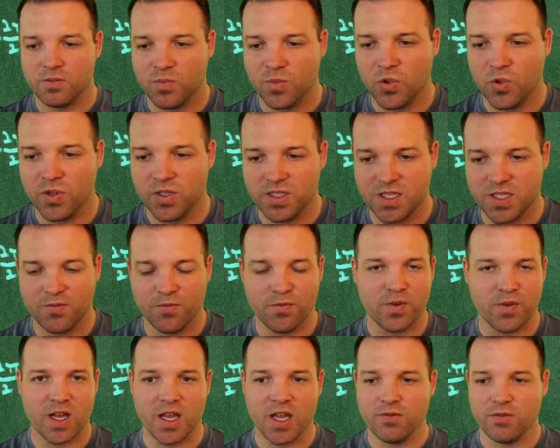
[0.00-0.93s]

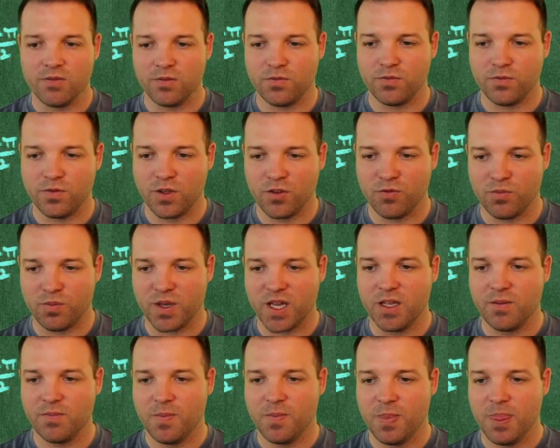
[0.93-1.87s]
0.75 of
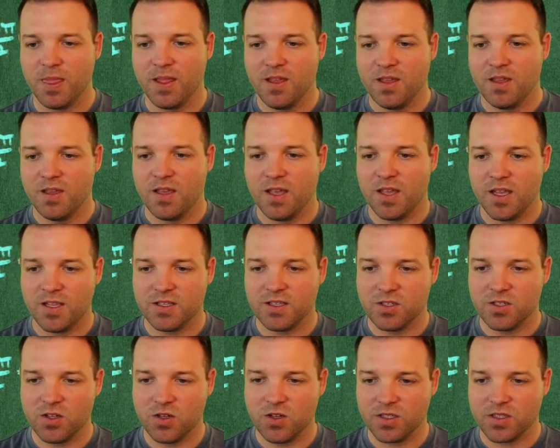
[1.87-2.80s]
pi. And
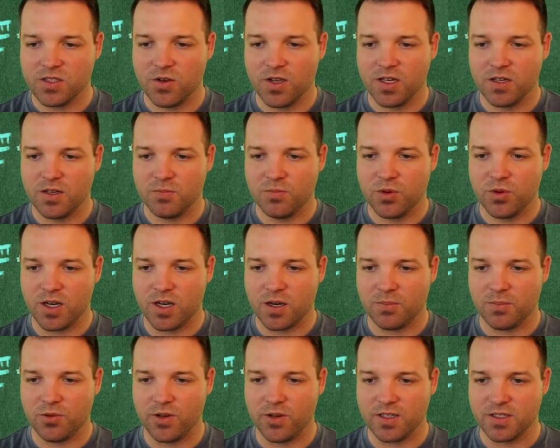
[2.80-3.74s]
so let's go ahead and put in our
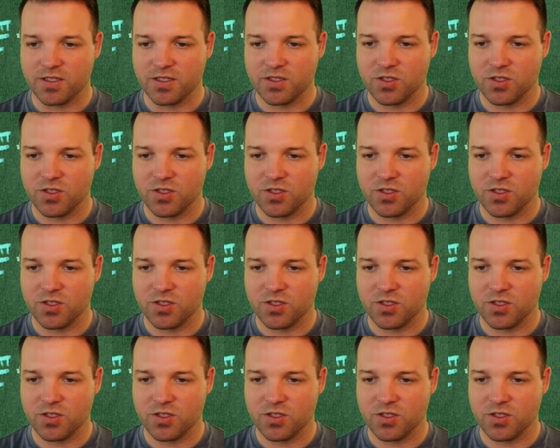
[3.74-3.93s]
points.